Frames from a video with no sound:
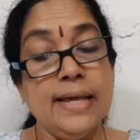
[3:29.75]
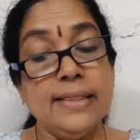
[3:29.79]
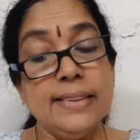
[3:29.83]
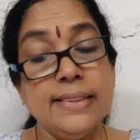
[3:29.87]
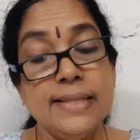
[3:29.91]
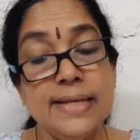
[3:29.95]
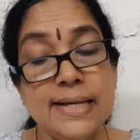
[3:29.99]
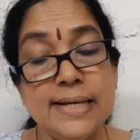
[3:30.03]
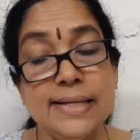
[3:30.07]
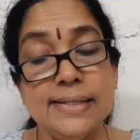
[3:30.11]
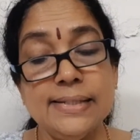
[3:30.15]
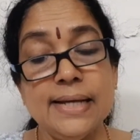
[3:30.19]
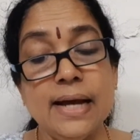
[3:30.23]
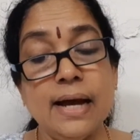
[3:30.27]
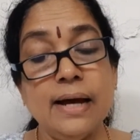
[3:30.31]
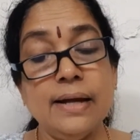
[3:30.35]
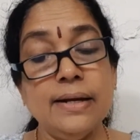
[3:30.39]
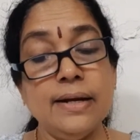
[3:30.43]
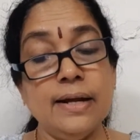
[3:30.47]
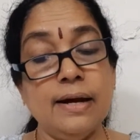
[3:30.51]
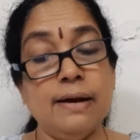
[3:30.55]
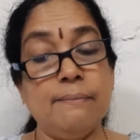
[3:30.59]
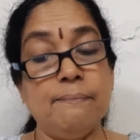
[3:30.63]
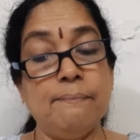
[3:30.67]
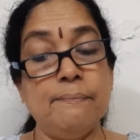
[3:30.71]
These
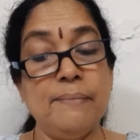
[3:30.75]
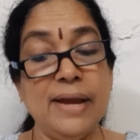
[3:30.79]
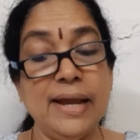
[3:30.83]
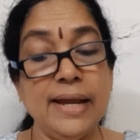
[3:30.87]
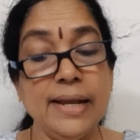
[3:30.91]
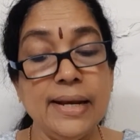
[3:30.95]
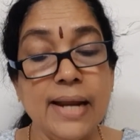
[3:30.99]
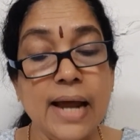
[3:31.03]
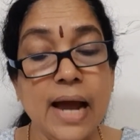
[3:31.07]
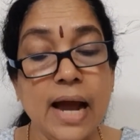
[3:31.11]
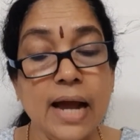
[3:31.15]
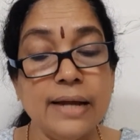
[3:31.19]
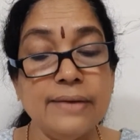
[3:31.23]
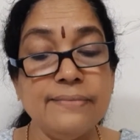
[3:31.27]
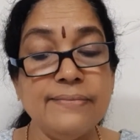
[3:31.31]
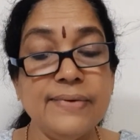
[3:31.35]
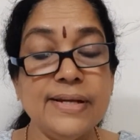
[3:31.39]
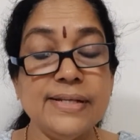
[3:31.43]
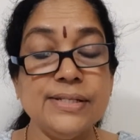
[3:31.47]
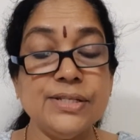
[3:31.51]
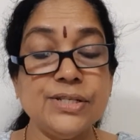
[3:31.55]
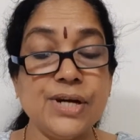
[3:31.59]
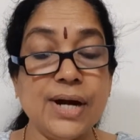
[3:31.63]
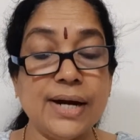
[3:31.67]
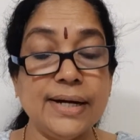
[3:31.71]
are main
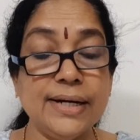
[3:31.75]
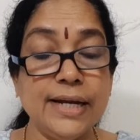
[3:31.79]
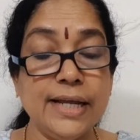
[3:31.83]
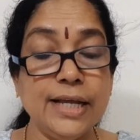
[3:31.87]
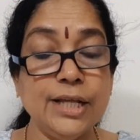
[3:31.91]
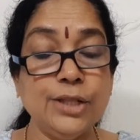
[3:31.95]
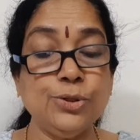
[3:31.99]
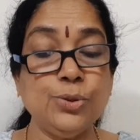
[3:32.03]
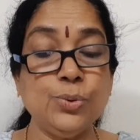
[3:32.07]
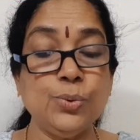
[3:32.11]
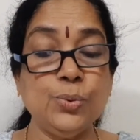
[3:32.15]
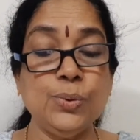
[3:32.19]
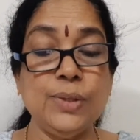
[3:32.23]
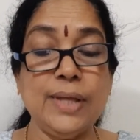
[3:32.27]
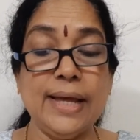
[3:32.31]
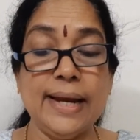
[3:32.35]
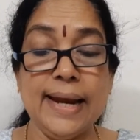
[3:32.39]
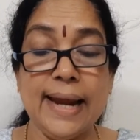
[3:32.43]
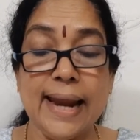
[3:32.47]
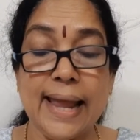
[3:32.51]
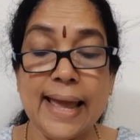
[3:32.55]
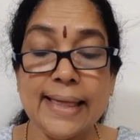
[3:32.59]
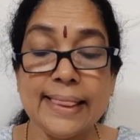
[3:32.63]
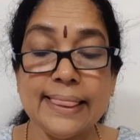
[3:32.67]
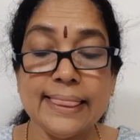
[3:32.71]
highways running through the
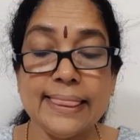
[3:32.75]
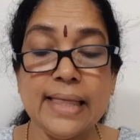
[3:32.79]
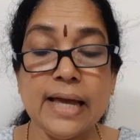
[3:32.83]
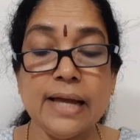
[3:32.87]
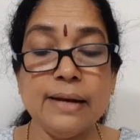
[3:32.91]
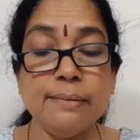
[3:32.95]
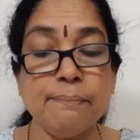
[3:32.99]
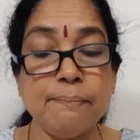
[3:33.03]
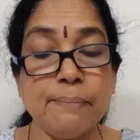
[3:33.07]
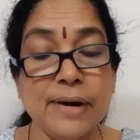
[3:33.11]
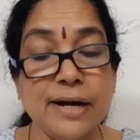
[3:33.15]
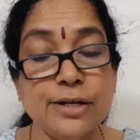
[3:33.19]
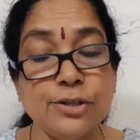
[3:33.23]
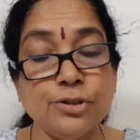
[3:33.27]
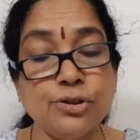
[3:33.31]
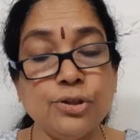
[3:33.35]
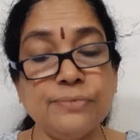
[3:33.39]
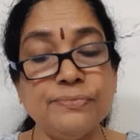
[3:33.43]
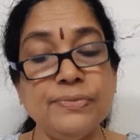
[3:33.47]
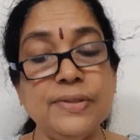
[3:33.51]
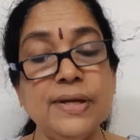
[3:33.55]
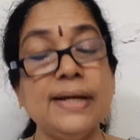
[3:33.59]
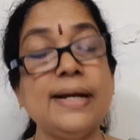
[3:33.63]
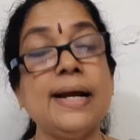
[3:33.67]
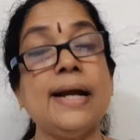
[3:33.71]
length and breadth
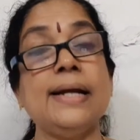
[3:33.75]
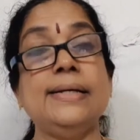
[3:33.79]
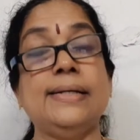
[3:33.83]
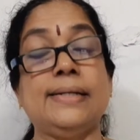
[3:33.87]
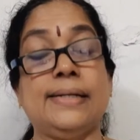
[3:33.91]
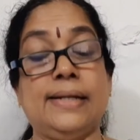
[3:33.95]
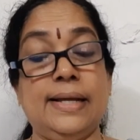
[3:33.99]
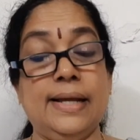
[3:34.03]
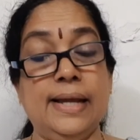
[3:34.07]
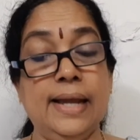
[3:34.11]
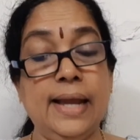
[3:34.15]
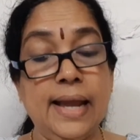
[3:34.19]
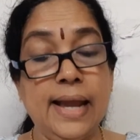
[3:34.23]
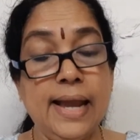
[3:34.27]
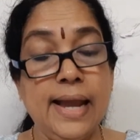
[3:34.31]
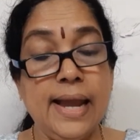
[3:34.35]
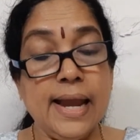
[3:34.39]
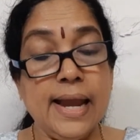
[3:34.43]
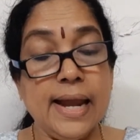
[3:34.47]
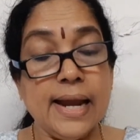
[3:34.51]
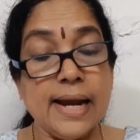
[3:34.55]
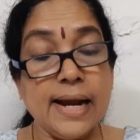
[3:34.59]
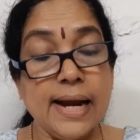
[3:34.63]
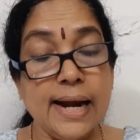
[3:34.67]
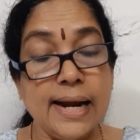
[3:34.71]
of the country,
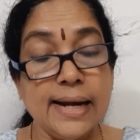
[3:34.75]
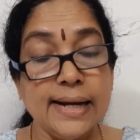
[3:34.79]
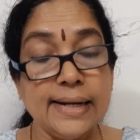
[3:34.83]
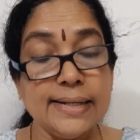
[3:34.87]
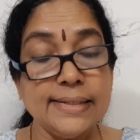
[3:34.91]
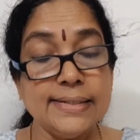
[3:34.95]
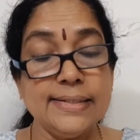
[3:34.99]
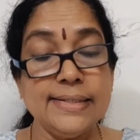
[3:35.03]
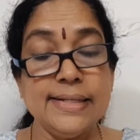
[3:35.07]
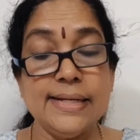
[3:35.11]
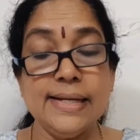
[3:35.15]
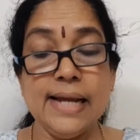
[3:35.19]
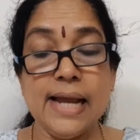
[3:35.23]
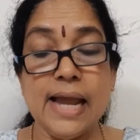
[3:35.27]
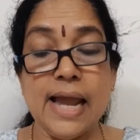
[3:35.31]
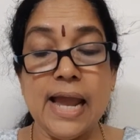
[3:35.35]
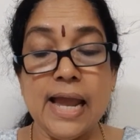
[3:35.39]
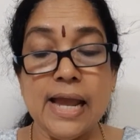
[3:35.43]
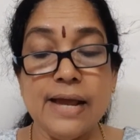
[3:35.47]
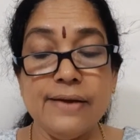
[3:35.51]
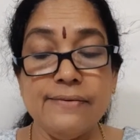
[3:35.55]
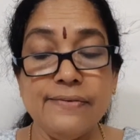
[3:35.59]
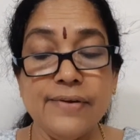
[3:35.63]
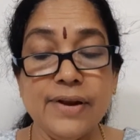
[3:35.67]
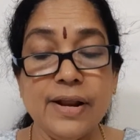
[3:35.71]
connecting
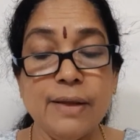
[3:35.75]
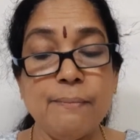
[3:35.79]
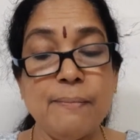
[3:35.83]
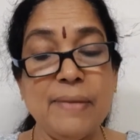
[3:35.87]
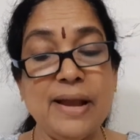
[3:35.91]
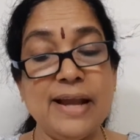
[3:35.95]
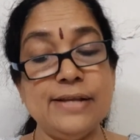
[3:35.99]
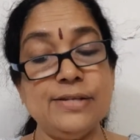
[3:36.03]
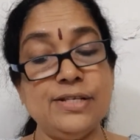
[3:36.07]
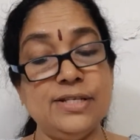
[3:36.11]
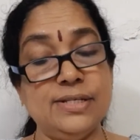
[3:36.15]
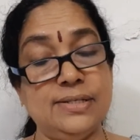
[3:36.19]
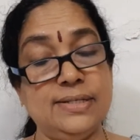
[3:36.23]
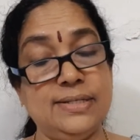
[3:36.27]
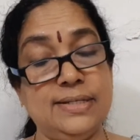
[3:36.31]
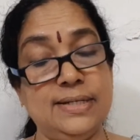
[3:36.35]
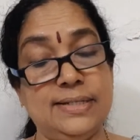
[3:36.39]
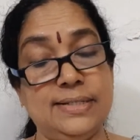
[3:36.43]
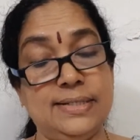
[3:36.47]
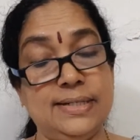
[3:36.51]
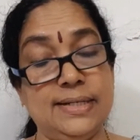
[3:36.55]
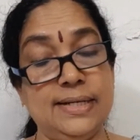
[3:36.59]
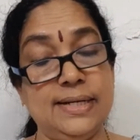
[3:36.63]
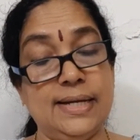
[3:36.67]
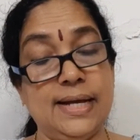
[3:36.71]
every major
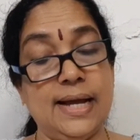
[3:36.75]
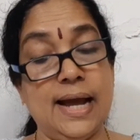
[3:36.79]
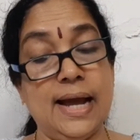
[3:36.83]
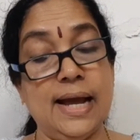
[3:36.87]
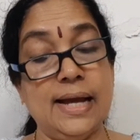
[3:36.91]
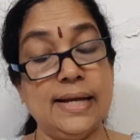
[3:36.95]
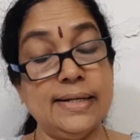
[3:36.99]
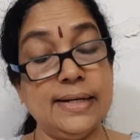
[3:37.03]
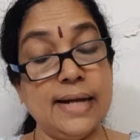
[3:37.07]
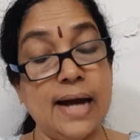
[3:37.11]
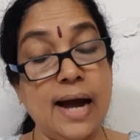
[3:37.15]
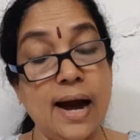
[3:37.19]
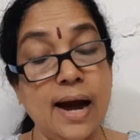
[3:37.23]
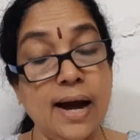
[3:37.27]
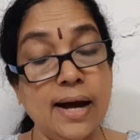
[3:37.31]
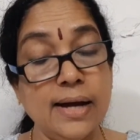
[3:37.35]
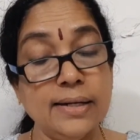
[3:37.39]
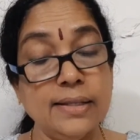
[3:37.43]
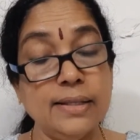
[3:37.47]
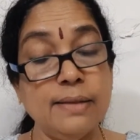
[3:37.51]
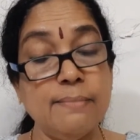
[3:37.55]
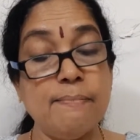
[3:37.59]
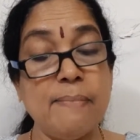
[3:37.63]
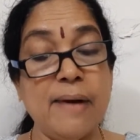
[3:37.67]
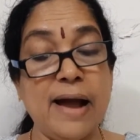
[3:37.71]
city, and
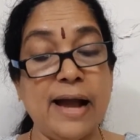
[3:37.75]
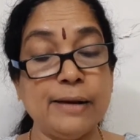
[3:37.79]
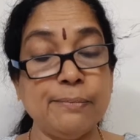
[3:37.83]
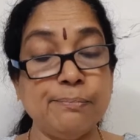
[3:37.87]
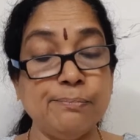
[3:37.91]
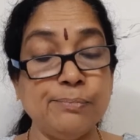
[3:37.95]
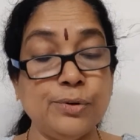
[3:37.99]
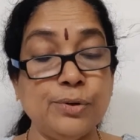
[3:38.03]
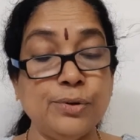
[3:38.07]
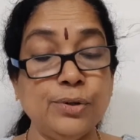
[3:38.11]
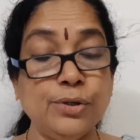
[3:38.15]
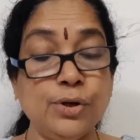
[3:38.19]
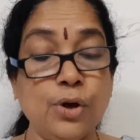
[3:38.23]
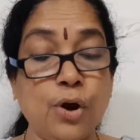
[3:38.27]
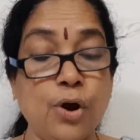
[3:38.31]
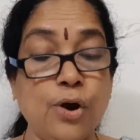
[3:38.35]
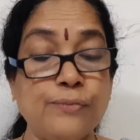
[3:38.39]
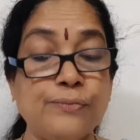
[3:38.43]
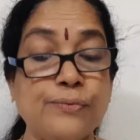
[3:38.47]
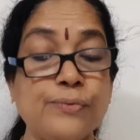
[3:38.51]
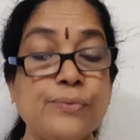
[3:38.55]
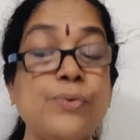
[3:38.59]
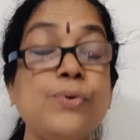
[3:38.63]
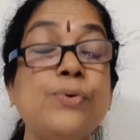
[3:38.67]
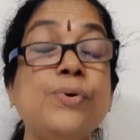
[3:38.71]
are the backbone
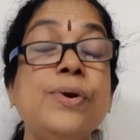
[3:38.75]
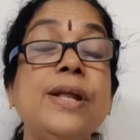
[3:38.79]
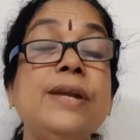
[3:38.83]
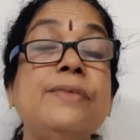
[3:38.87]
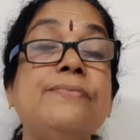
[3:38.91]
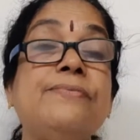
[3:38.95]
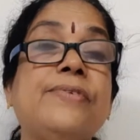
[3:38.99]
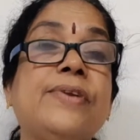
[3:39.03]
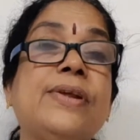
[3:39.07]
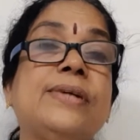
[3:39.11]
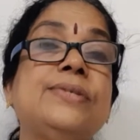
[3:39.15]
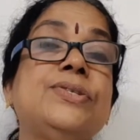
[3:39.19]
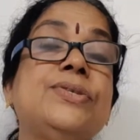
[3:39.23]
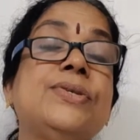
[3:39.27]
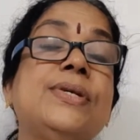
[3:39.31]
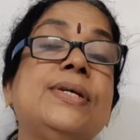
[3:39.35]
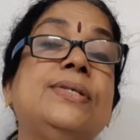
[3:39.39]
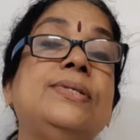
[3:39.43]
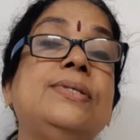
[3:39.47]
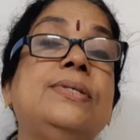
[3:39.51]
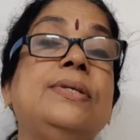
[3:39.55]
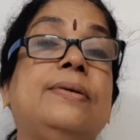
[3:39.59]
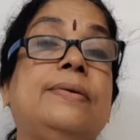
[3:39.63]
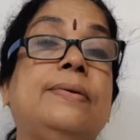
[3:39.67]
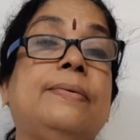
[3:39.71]
of road
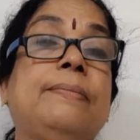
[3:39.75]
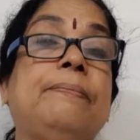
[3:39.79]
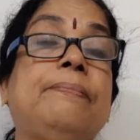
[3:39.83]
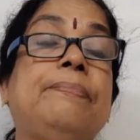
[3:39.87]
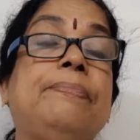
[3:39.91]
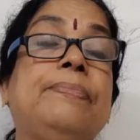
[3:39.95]
infrastructure.